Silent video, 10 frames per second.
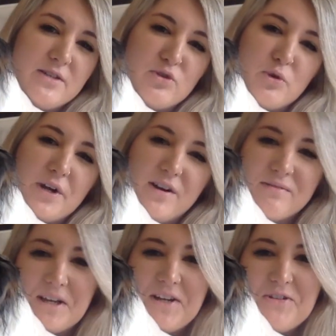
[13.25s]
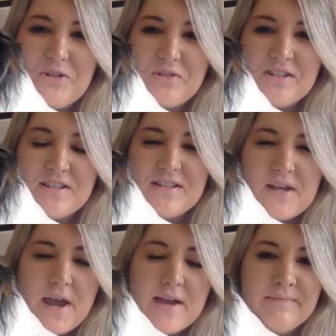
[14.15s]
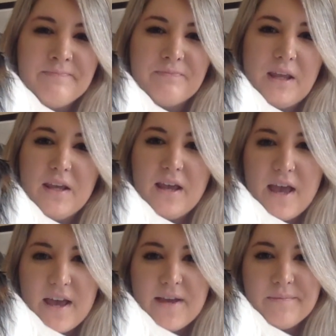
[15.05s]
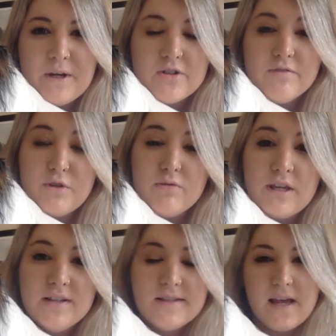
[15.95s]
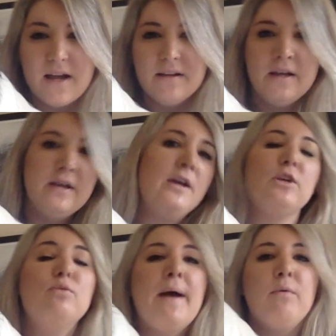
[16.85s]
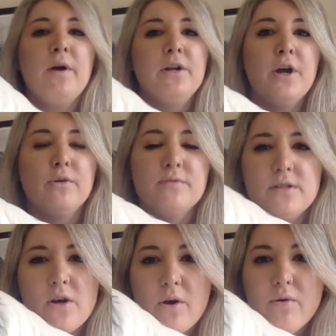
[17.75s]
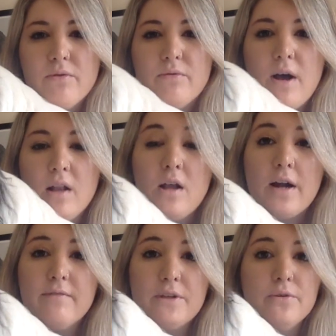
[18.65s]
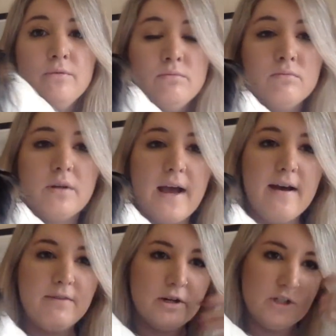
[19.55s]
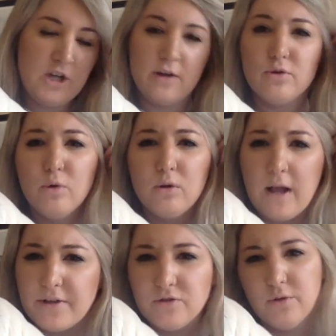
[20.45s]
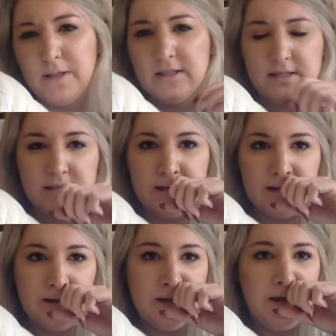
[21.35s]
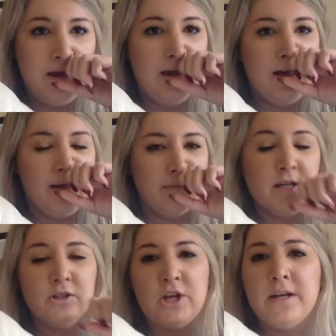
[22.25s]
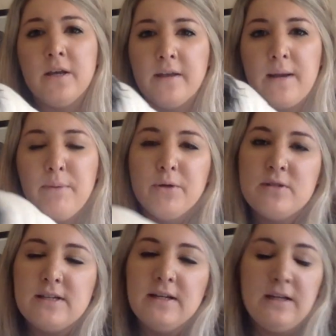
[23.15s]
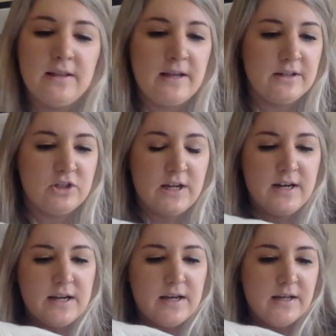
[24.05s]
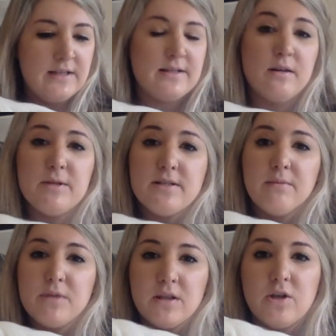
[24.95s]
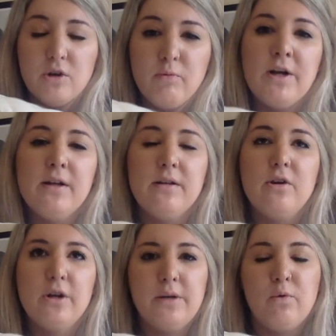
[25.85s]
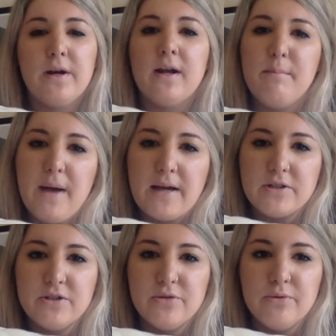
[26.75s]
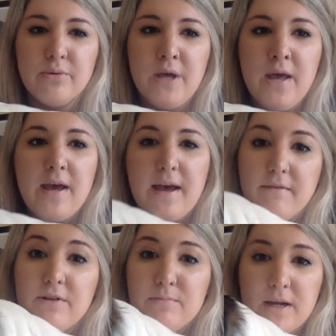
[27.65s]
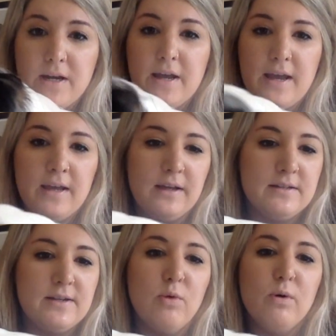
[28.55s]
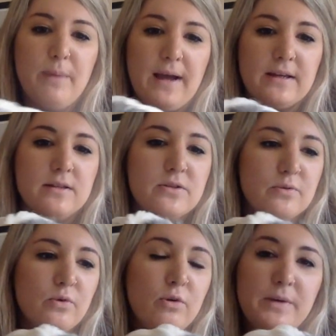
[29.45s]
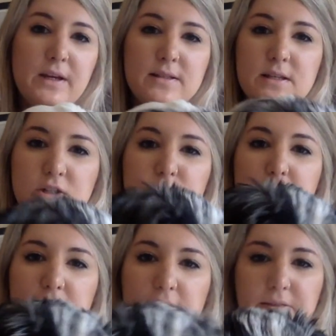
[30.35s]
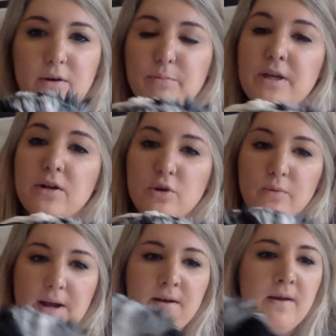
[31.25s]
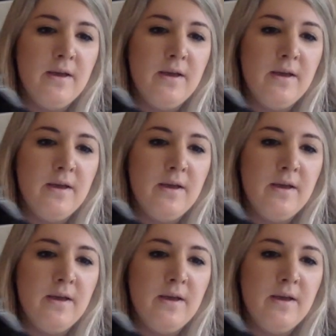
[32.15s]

Sawyer, and also just to say, hey, here's a few things that you might want to know. So a lot of you have already checked Google Classroom and seen the agenda that I posted, and that agenda is going to be something that you're going to want to come back to every Monday until we're back in school, because each Monday there'll be a new one.